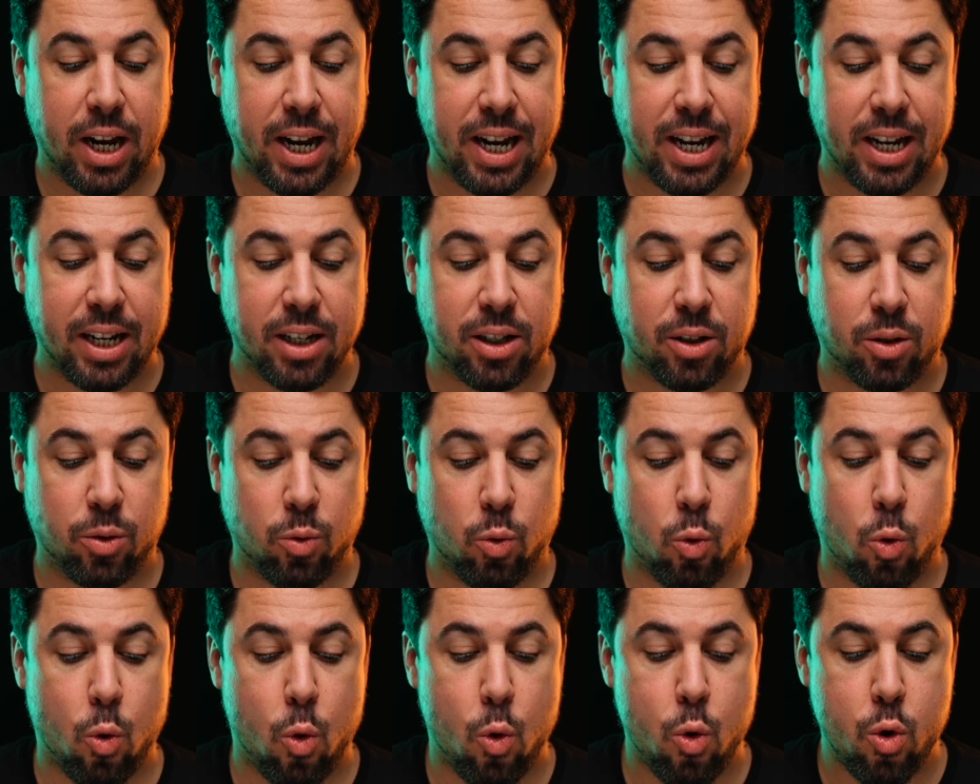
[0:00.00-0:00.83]
is
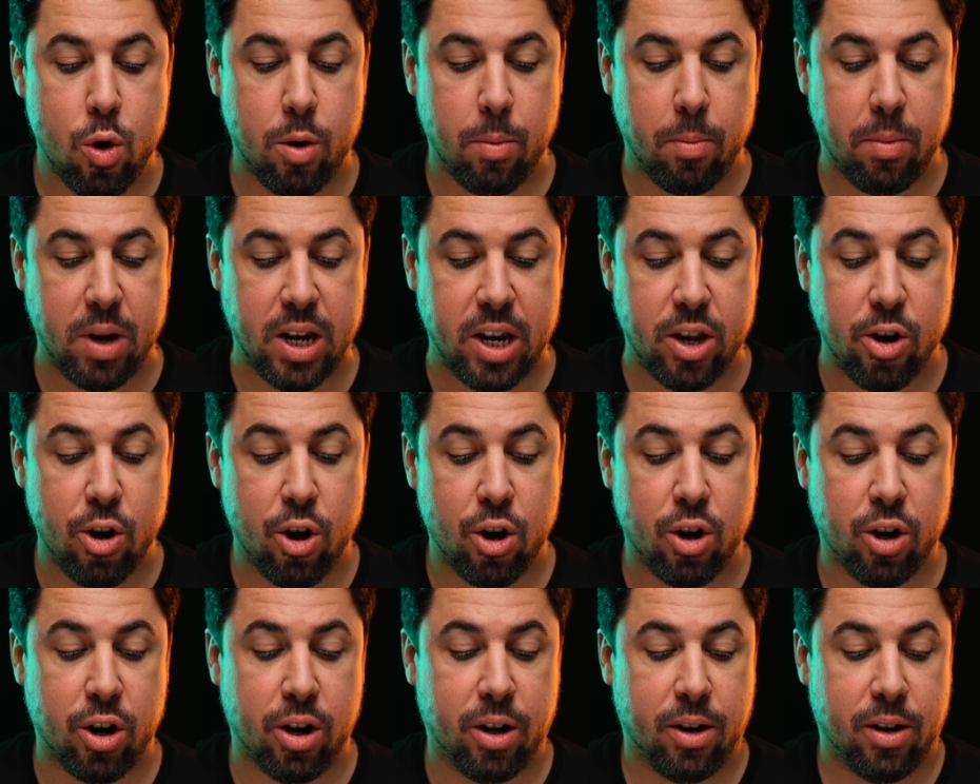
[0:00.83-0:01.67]
un
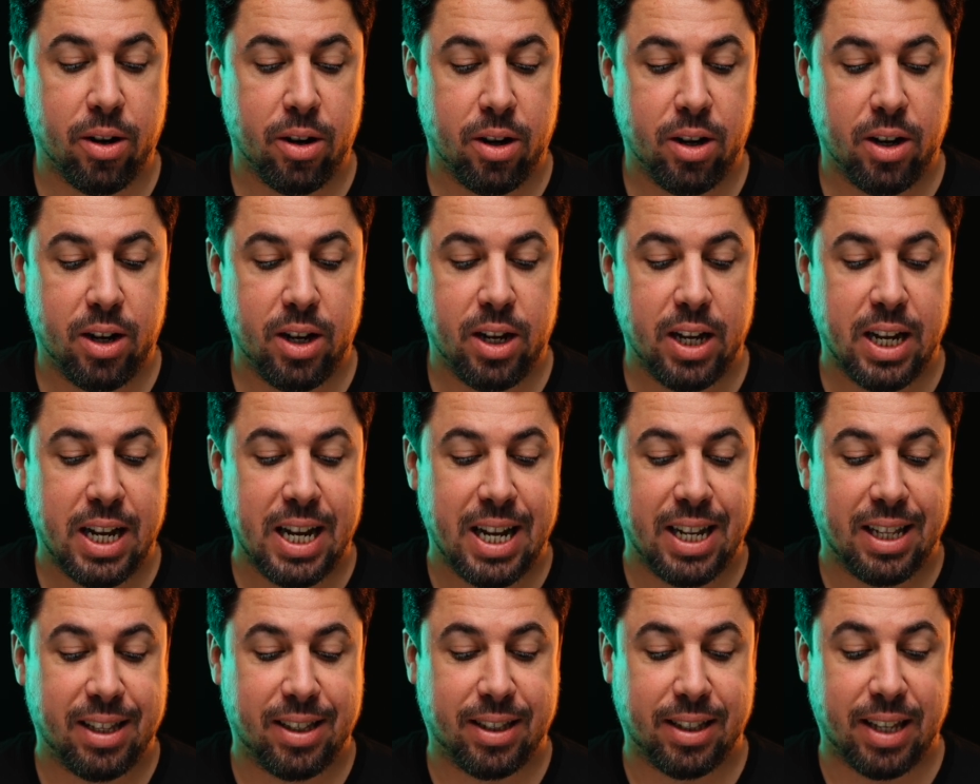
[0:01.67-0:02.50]
millón.
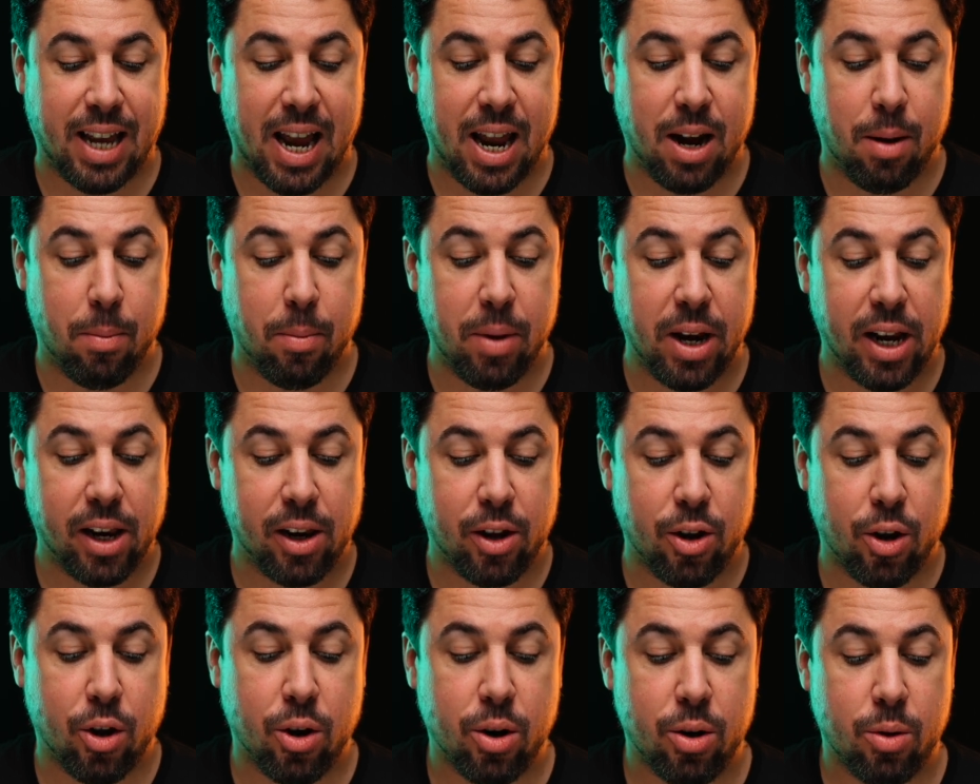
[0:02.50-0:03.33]
10
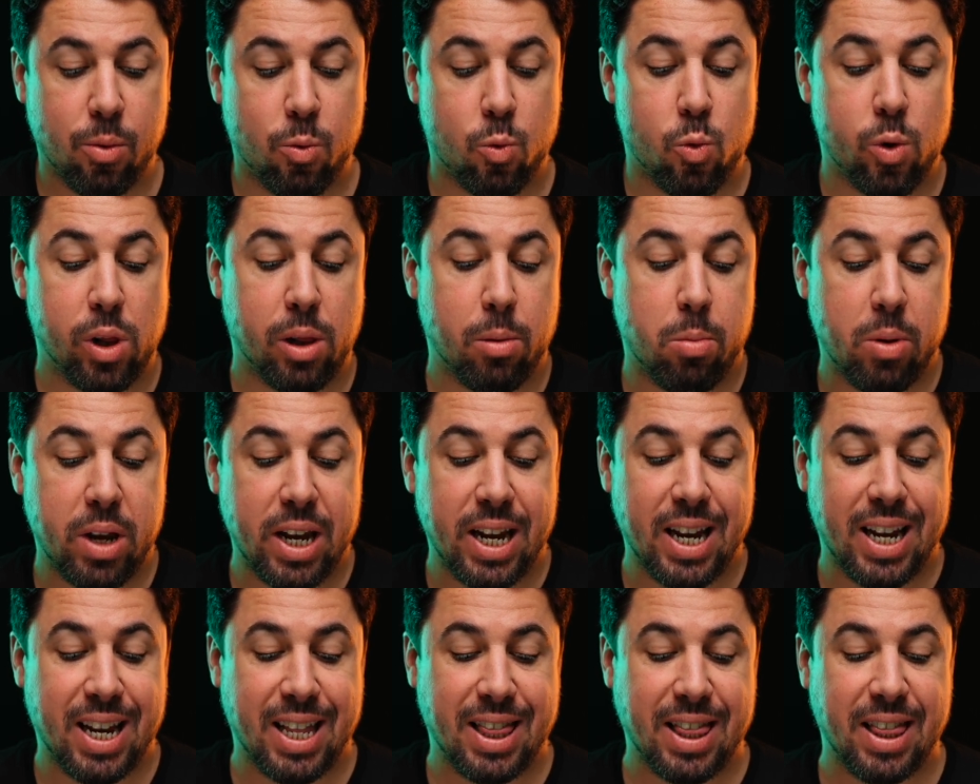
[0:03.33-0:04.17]
million will
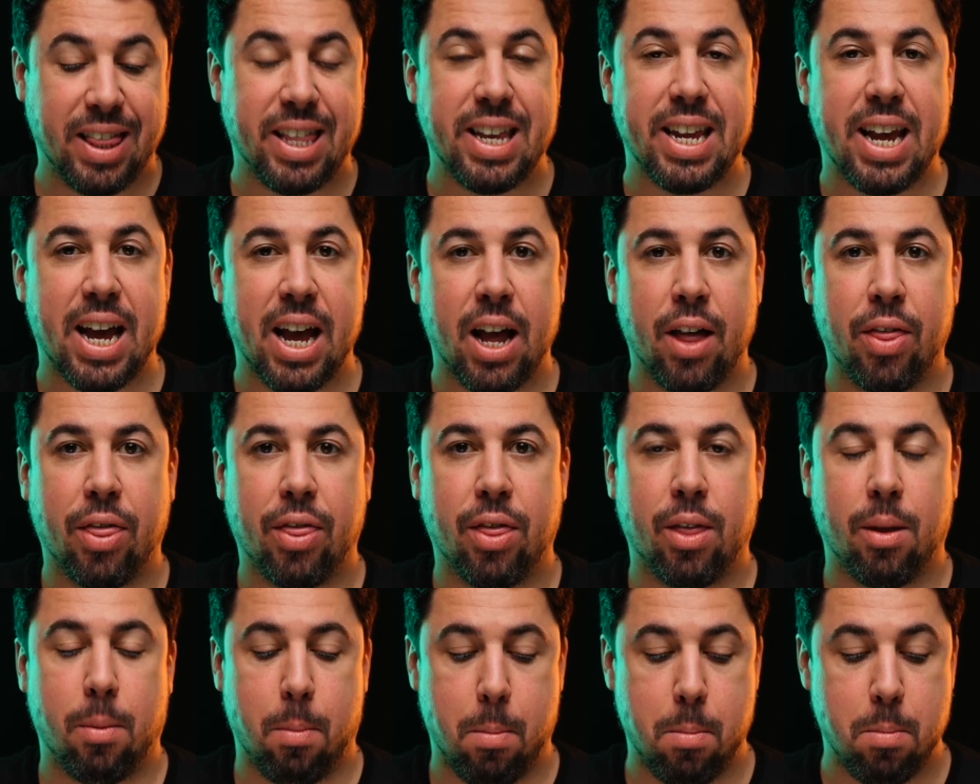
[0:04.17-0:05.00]
be 10
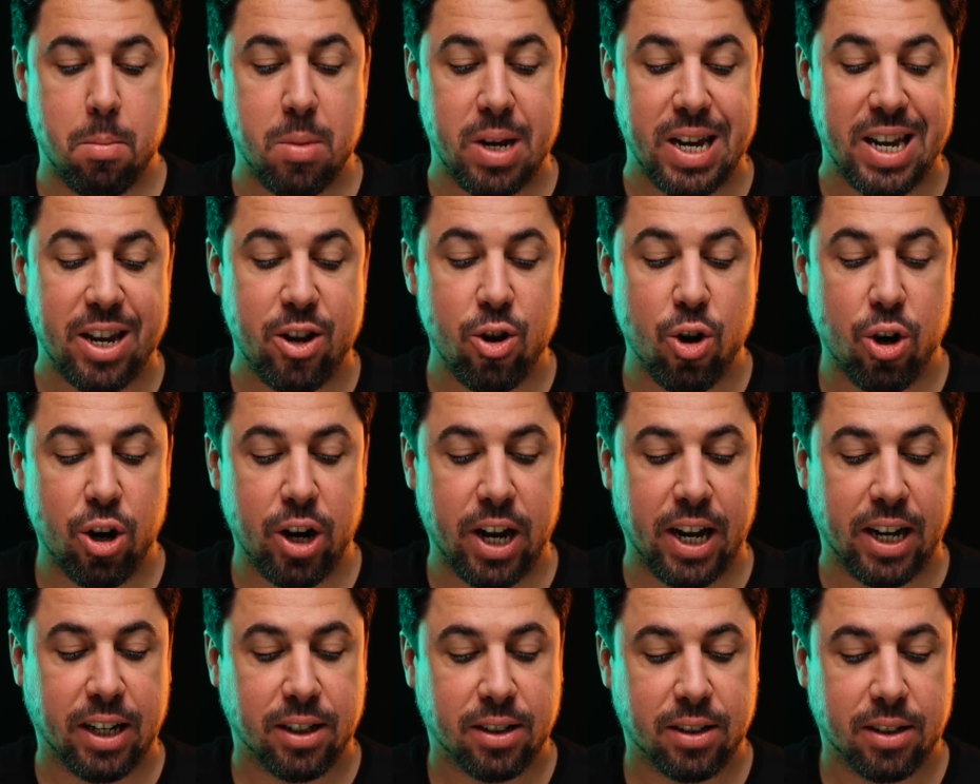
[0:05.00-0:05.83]

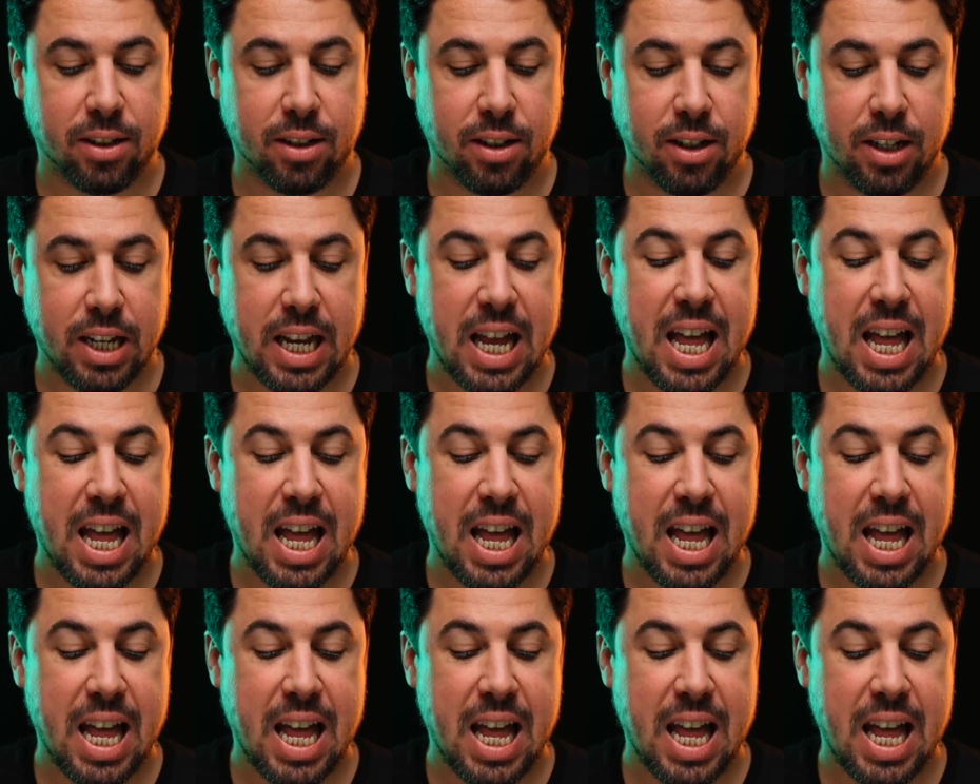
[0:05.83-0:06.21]
millones.